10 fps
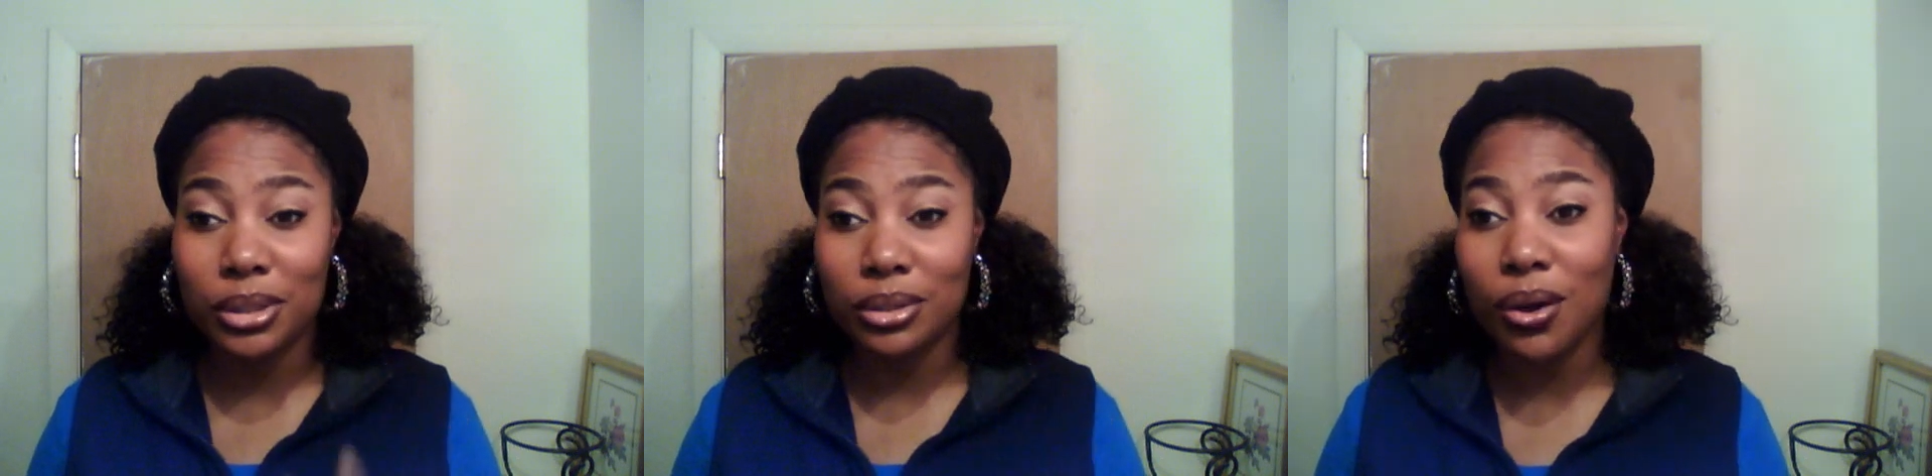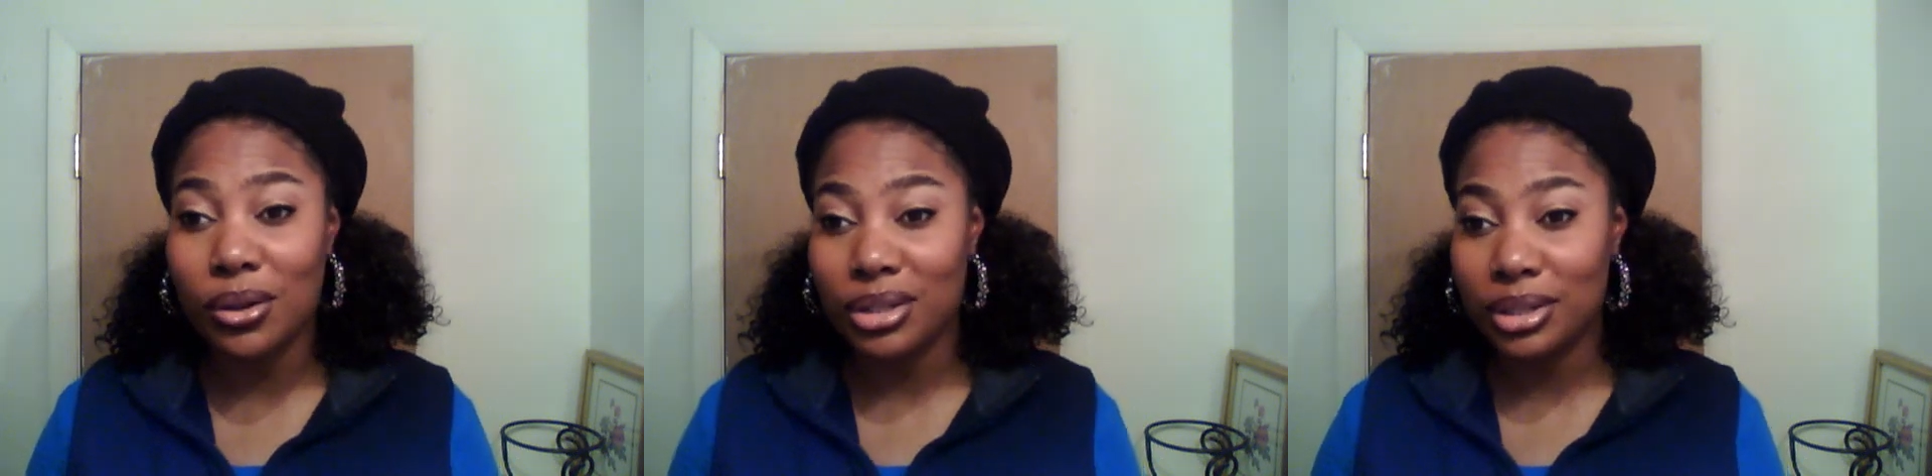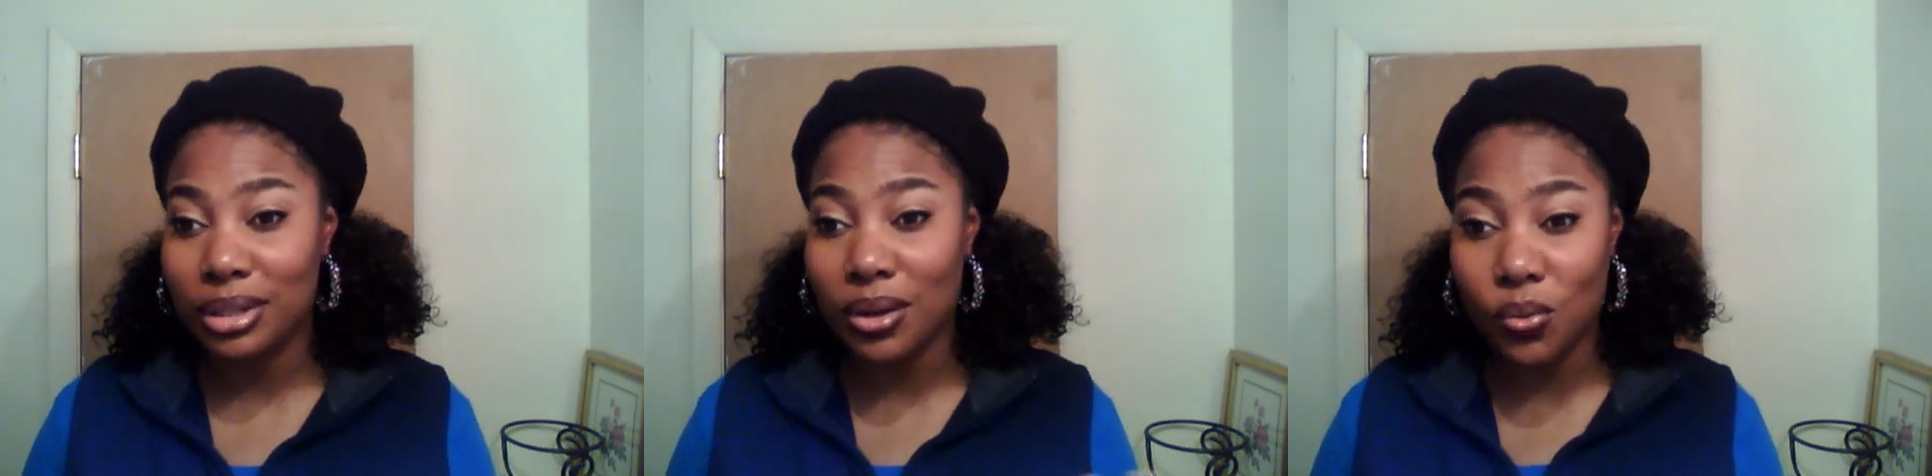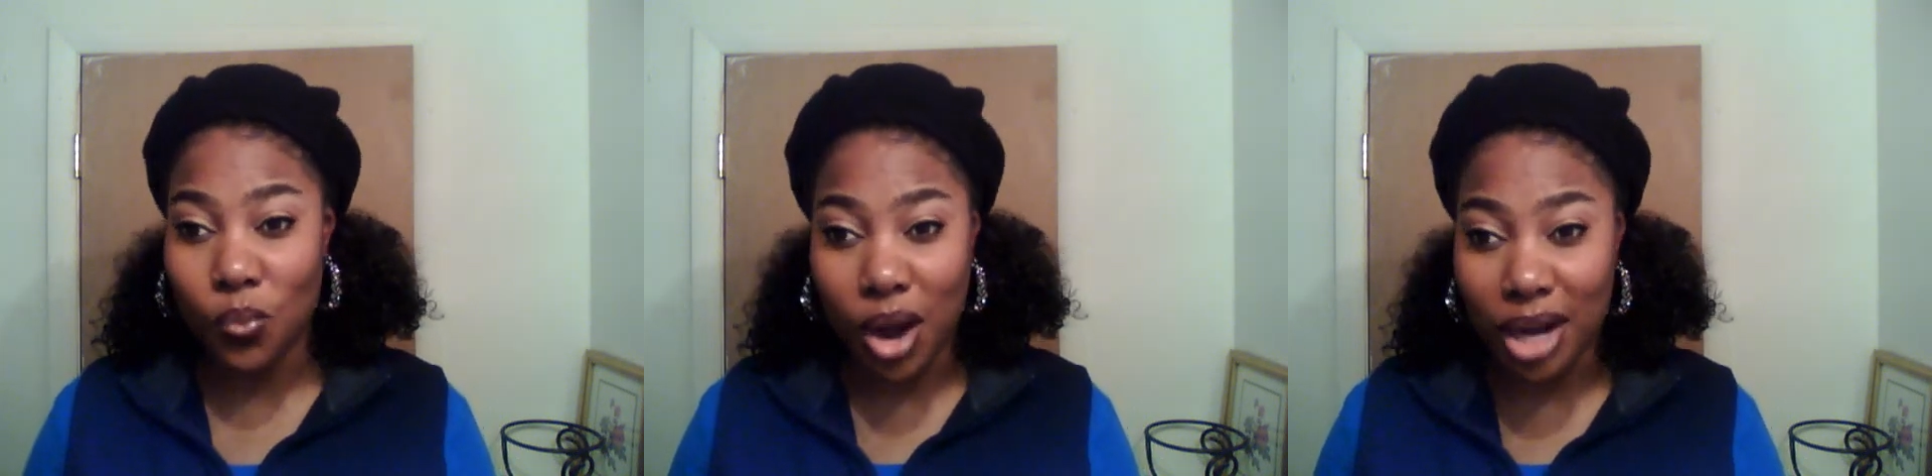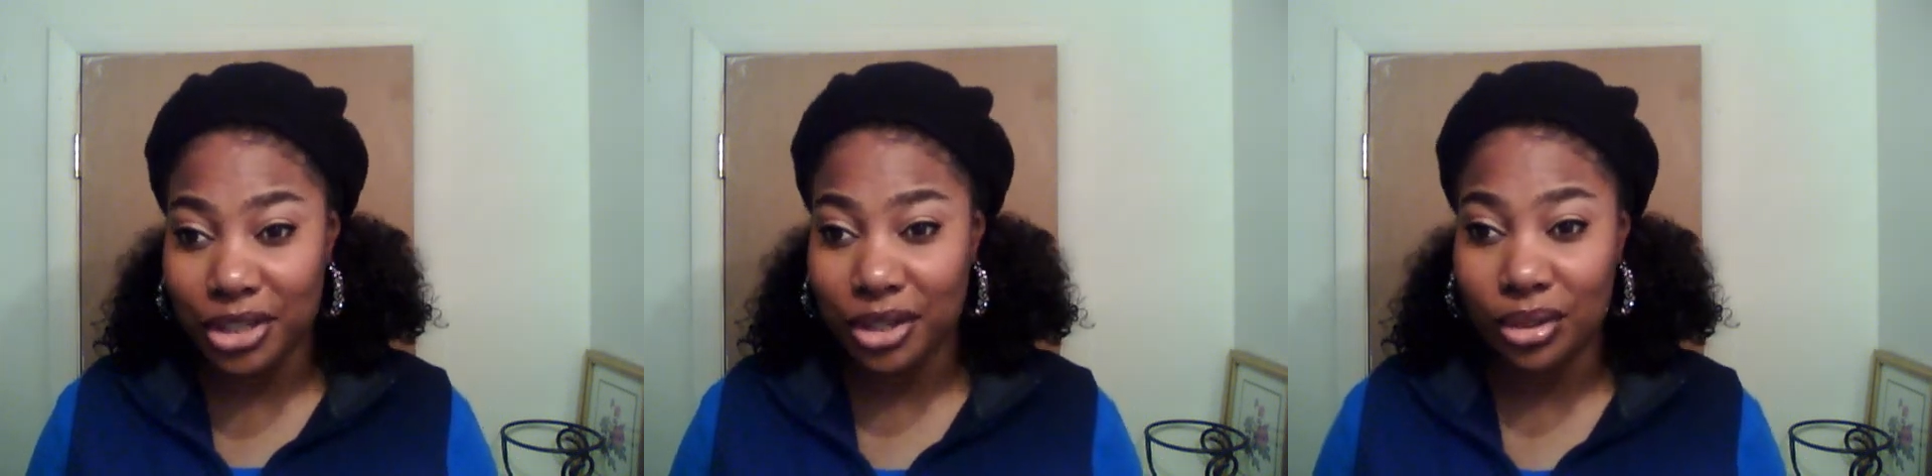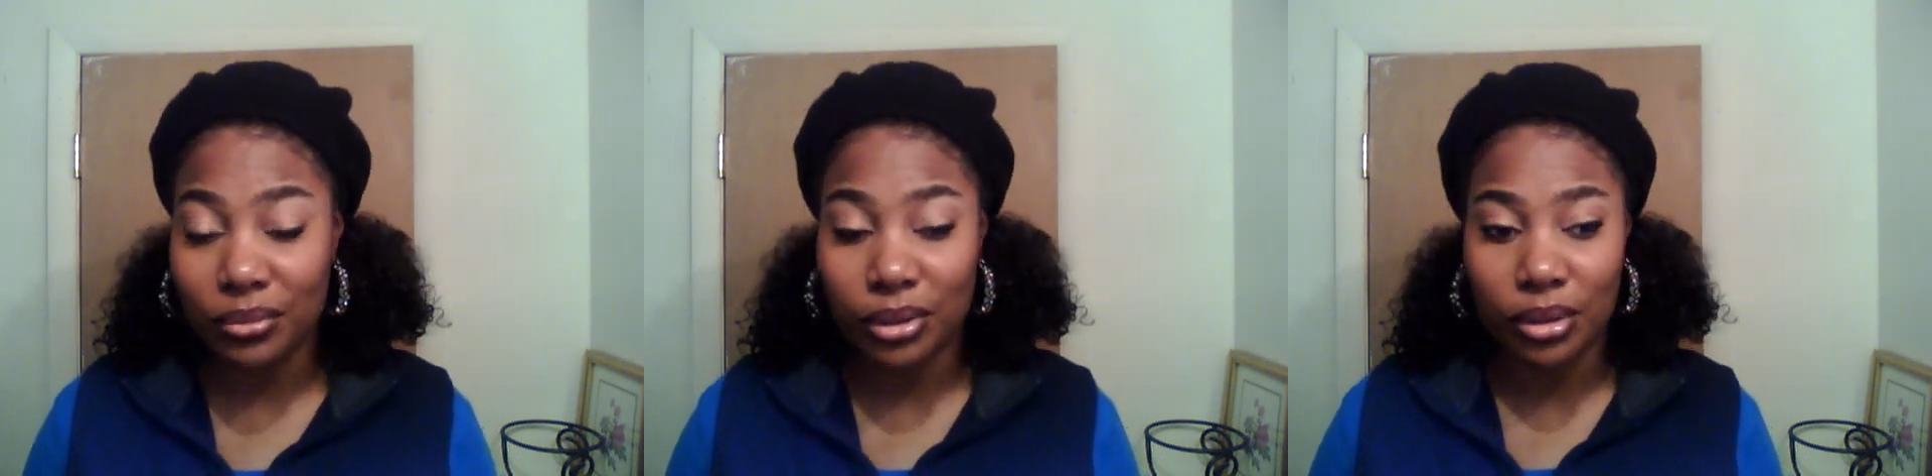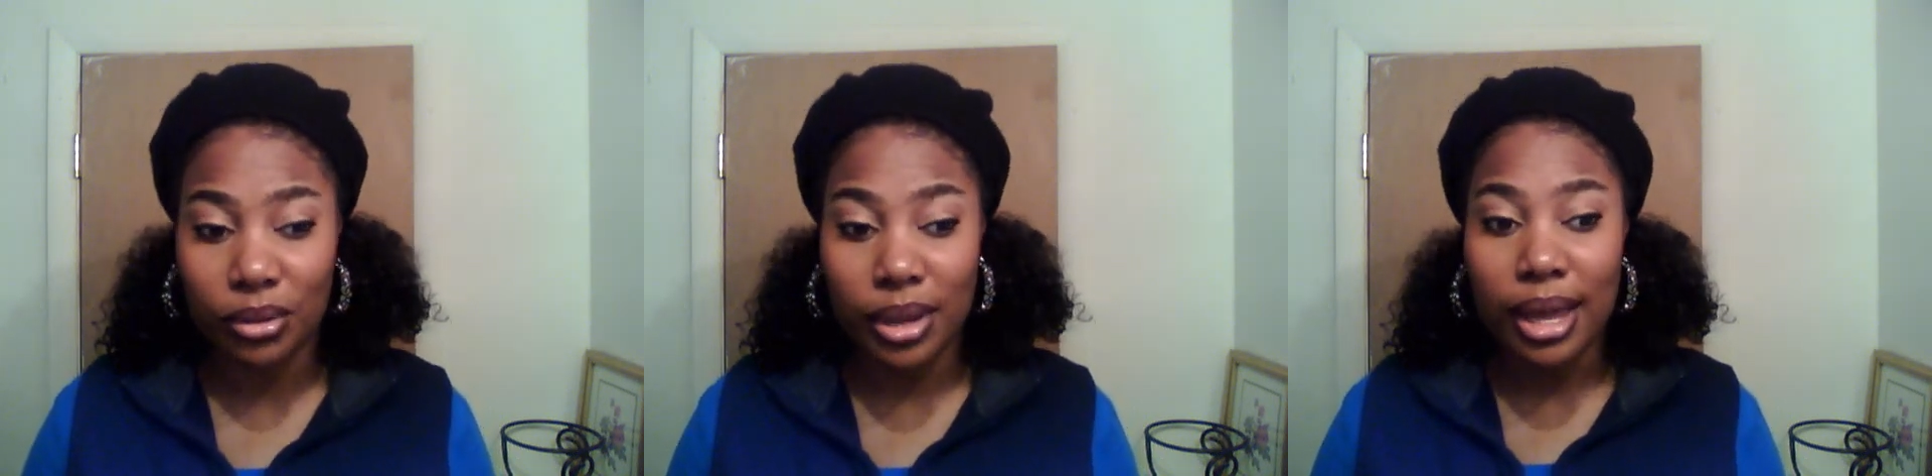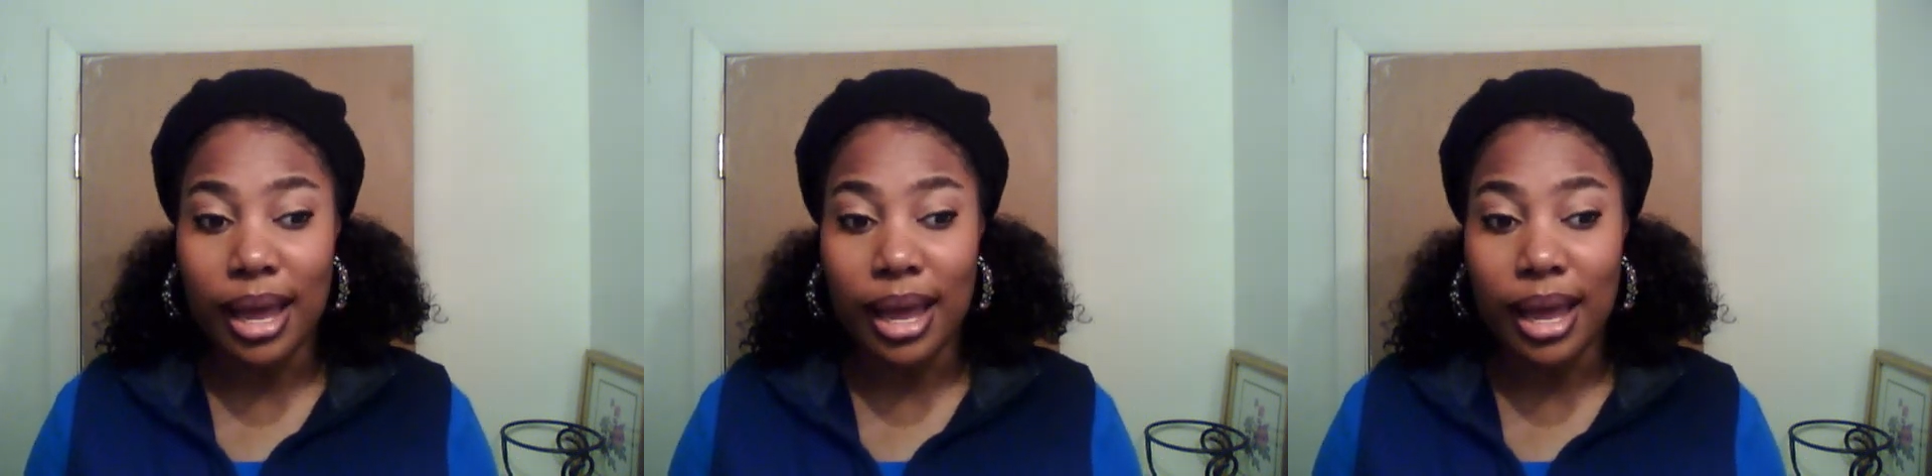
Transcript: salt is just like washing through.